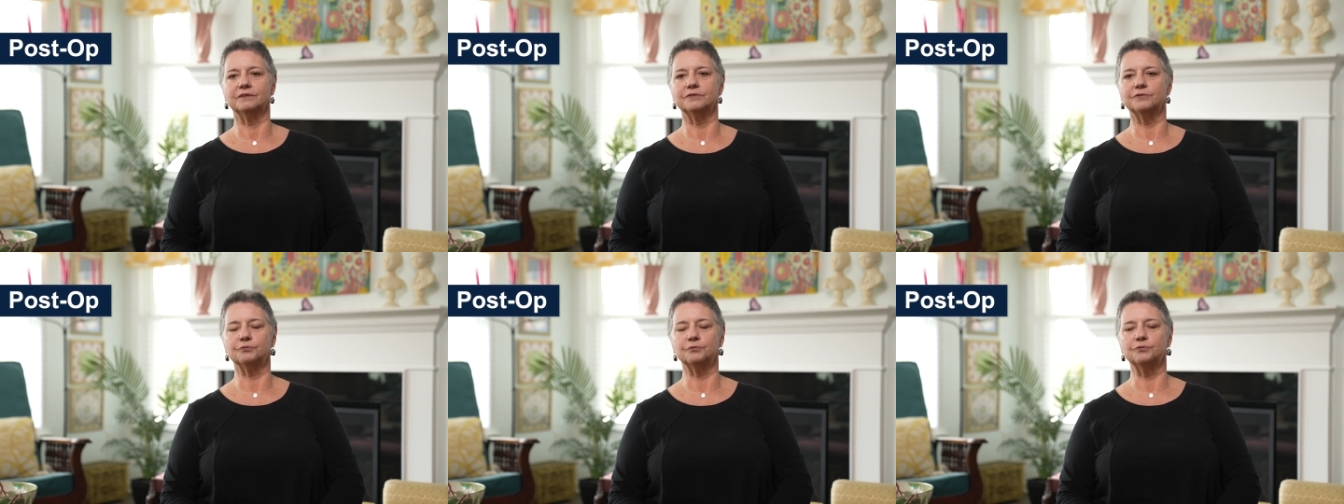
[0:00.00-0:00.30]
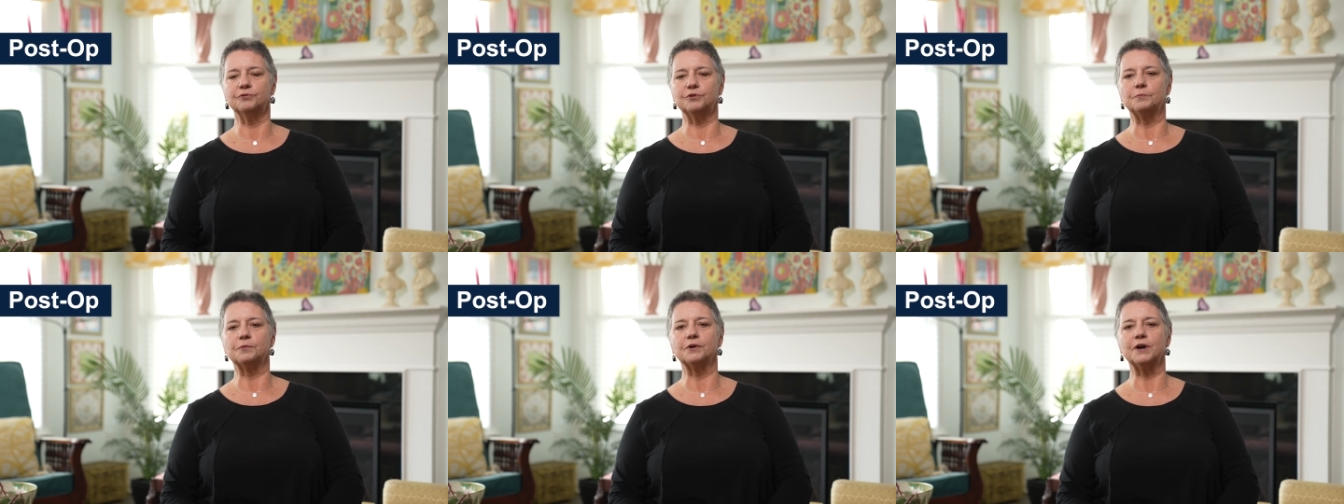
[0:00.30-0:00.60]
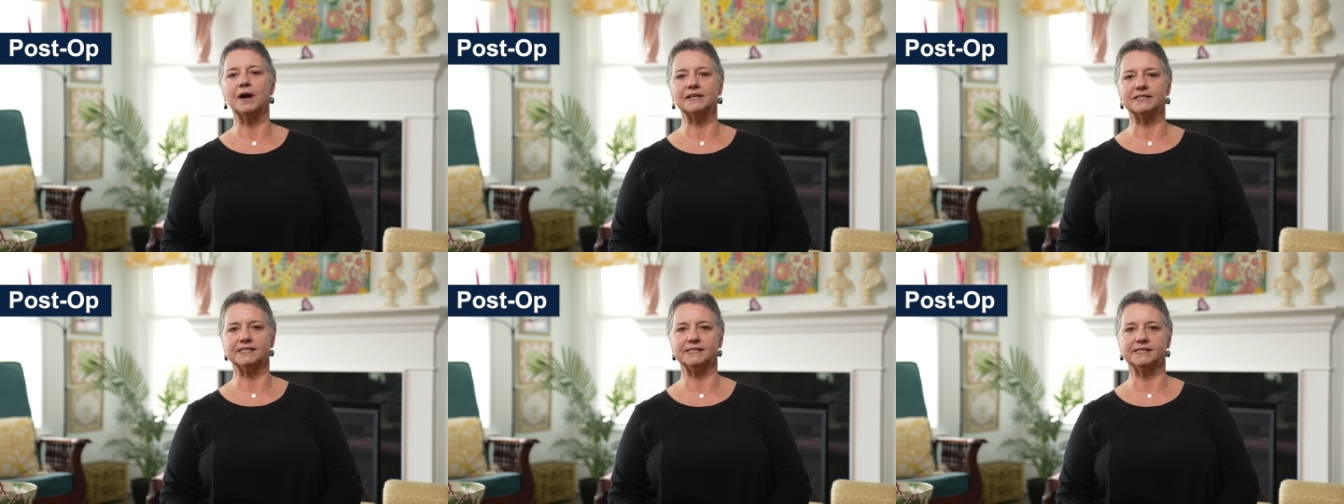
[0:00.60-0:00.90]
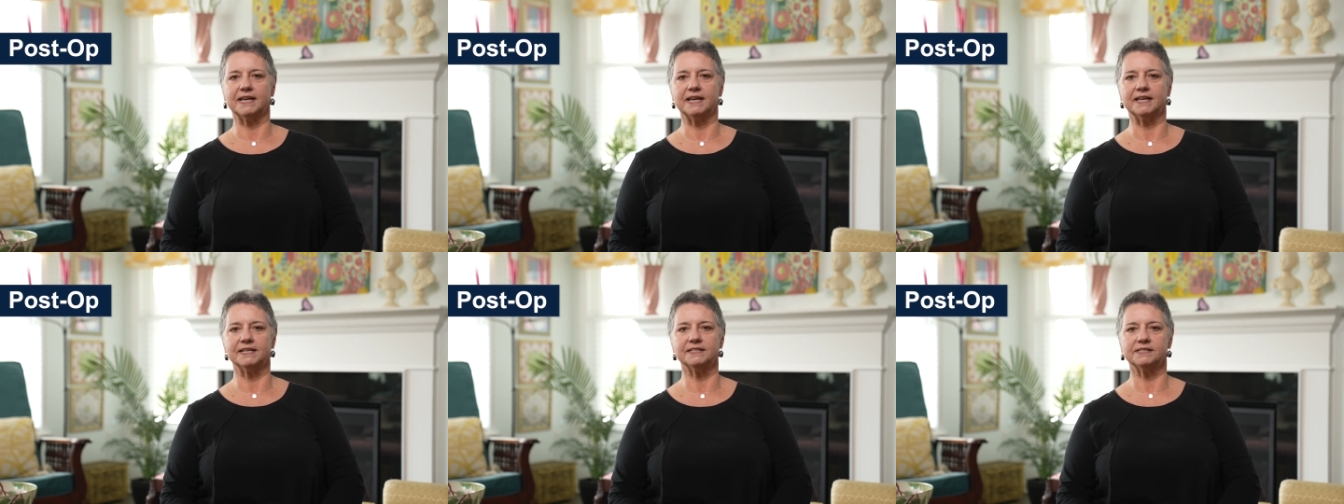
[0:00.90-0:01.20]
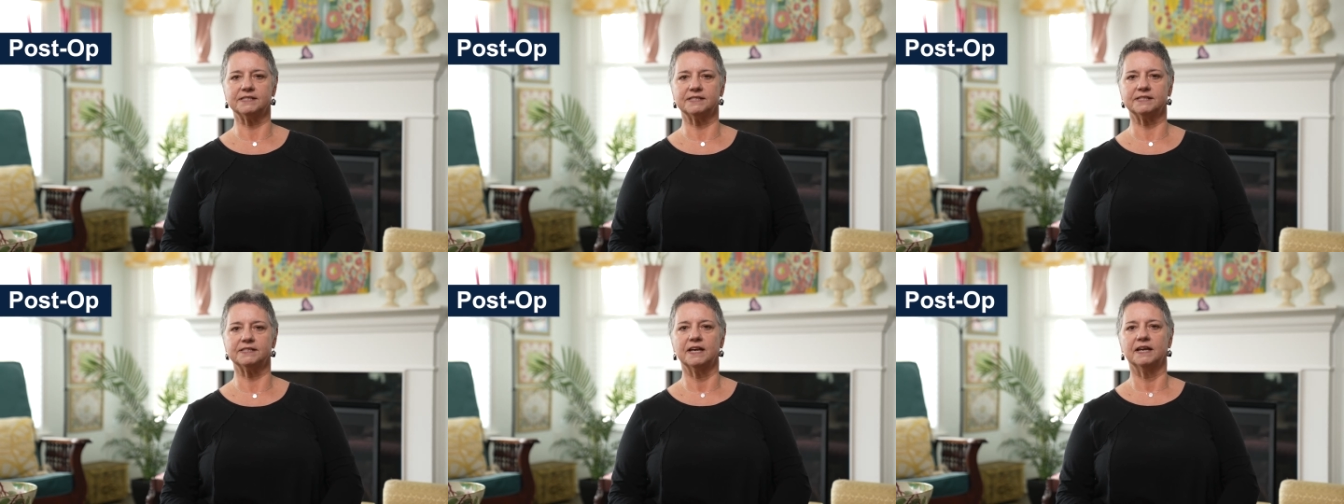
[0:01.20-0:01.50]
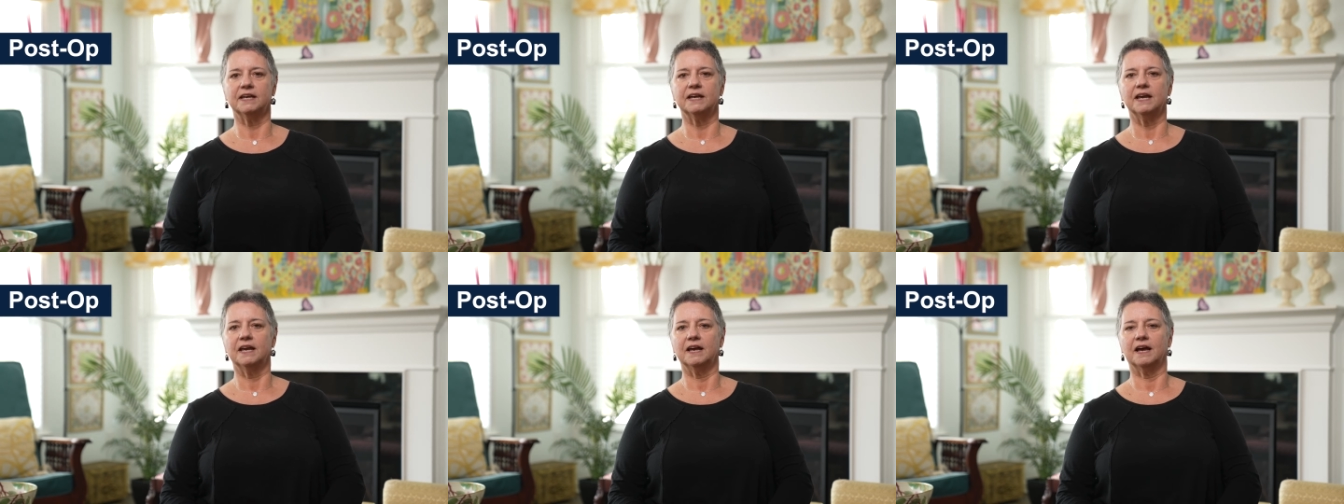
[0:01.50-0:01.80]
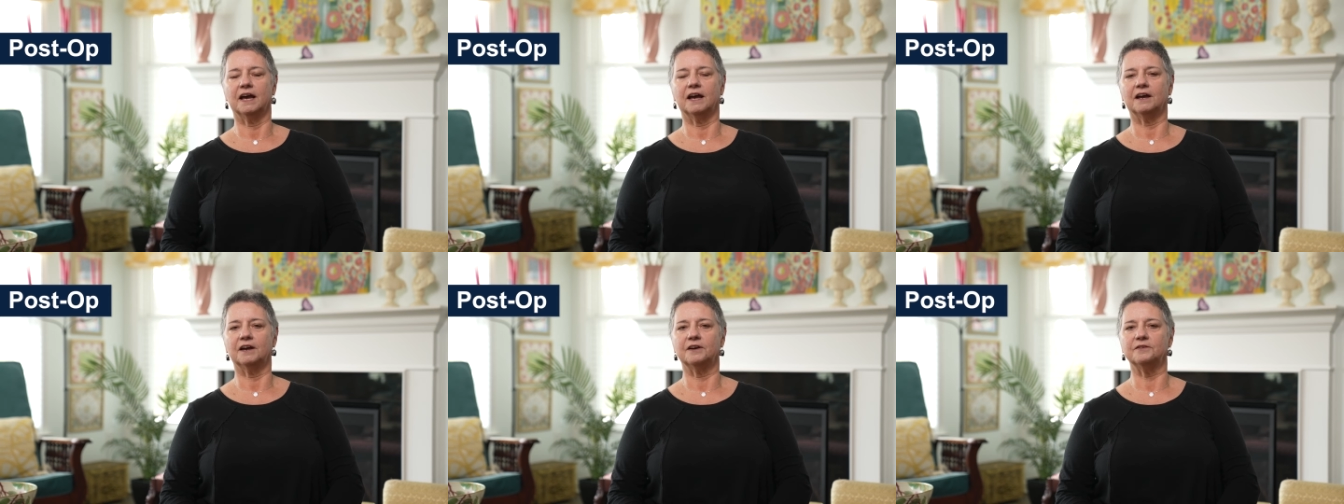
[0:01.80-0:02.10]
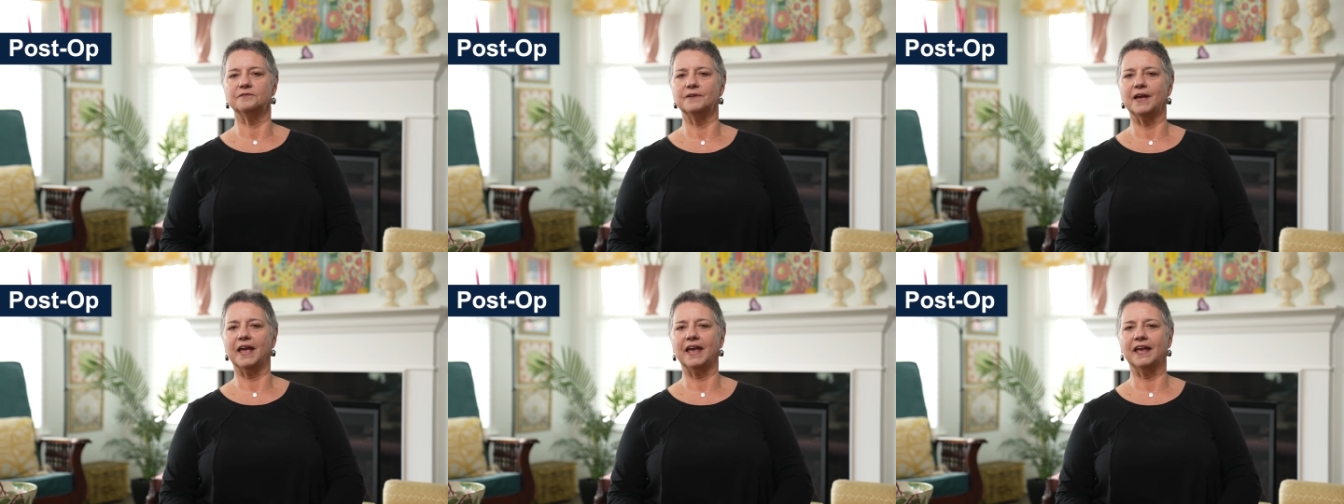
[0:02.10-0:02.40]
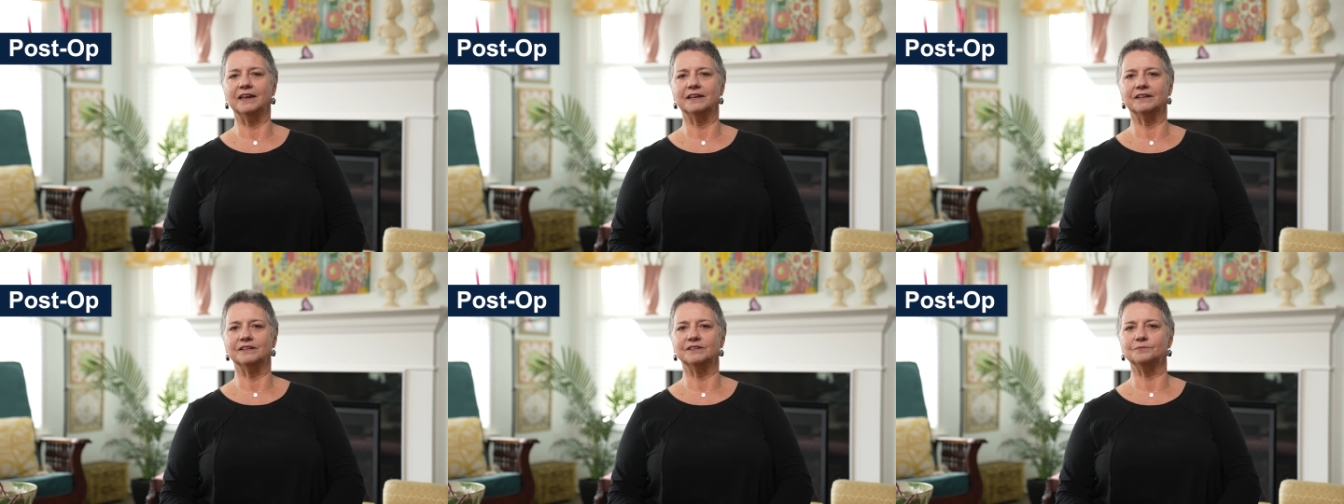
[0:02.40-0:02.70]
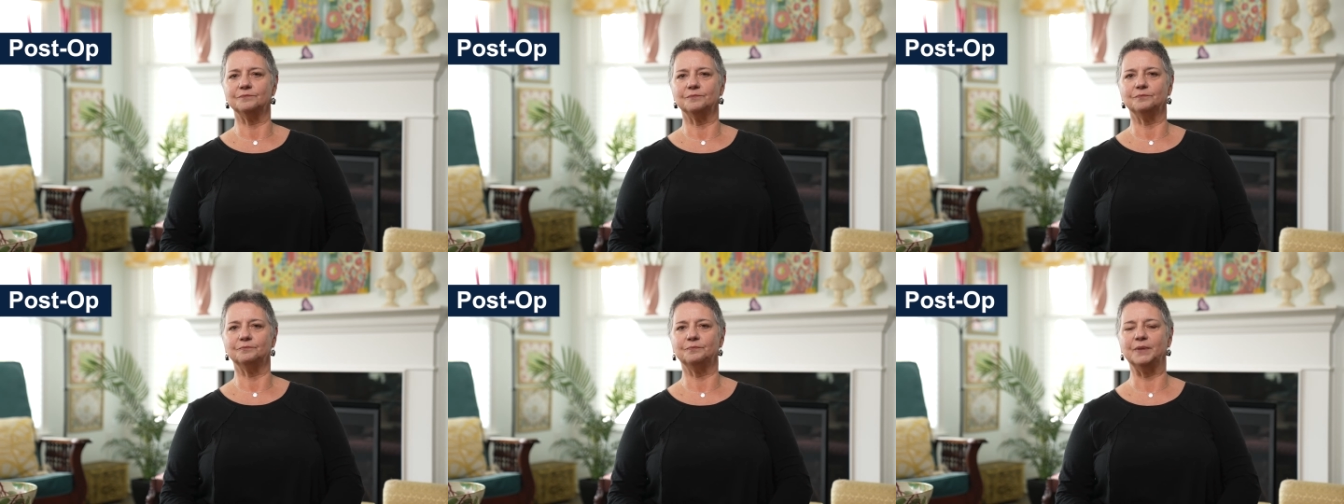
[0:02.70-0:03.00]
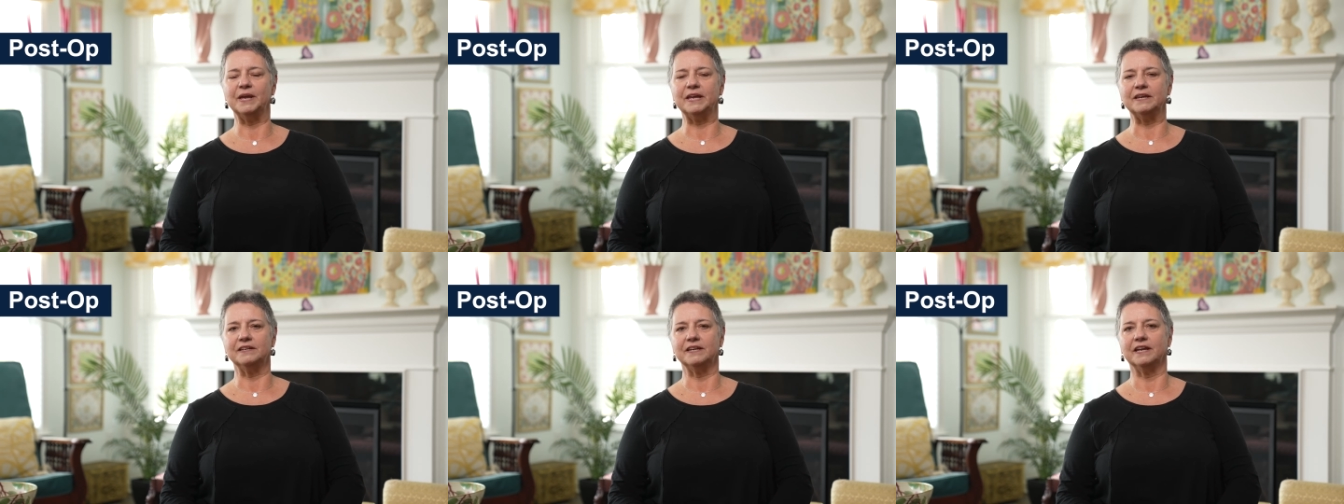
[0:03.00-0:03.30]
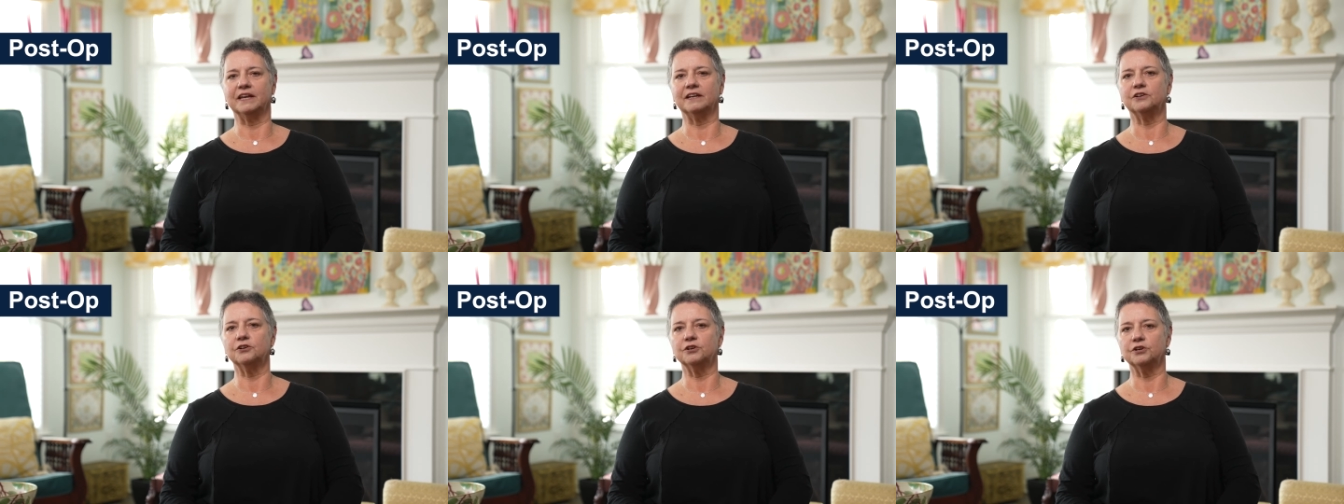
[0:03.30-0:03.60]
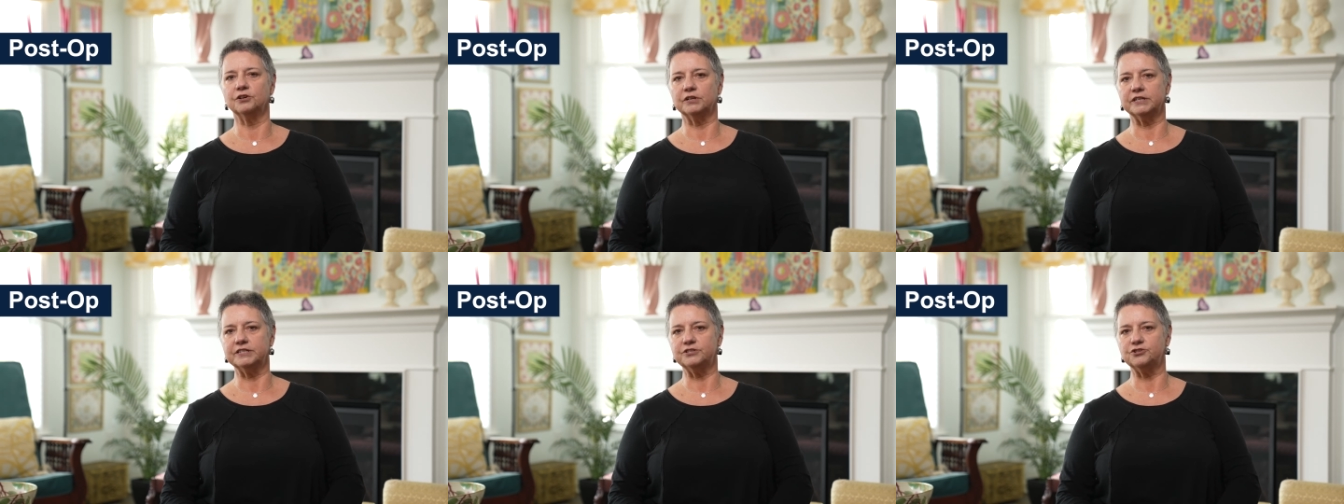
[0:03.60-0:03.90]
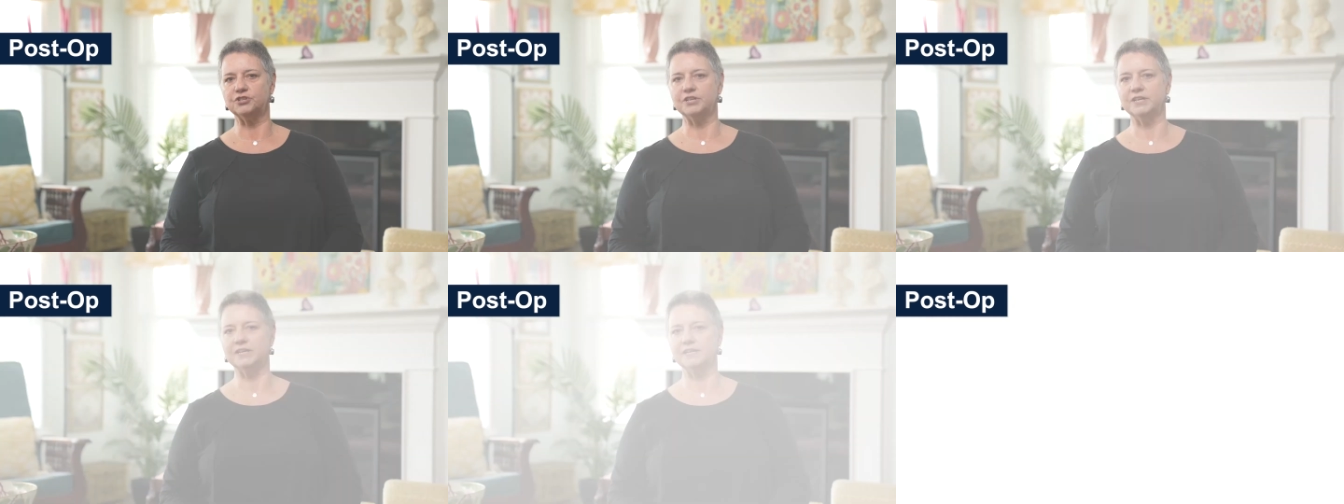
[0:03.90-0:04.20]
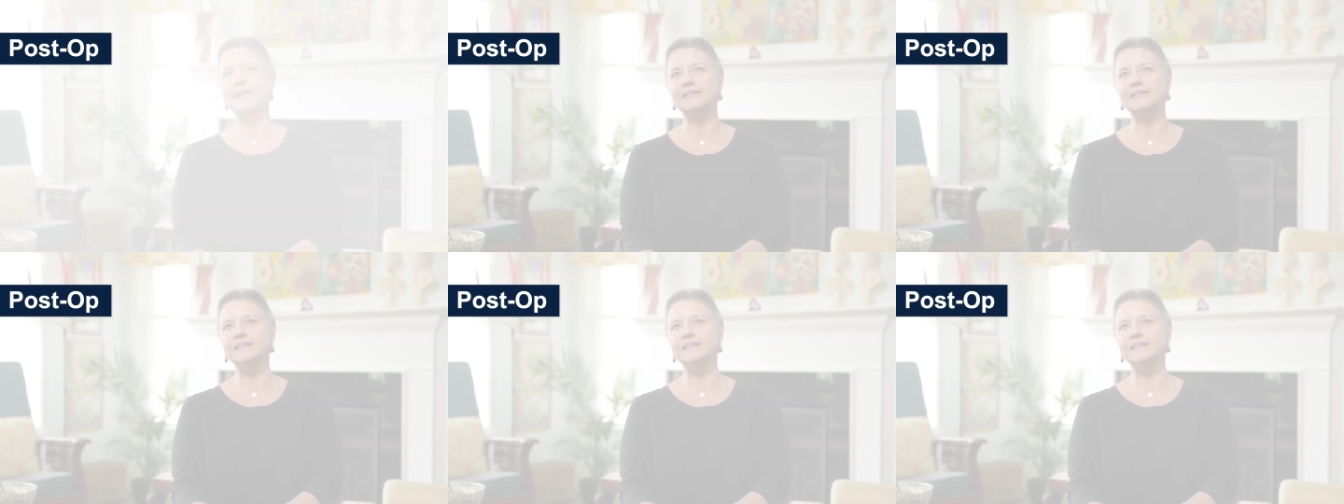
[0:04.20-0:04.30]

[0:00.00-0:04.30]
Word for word: through the process uh, and being encouraging.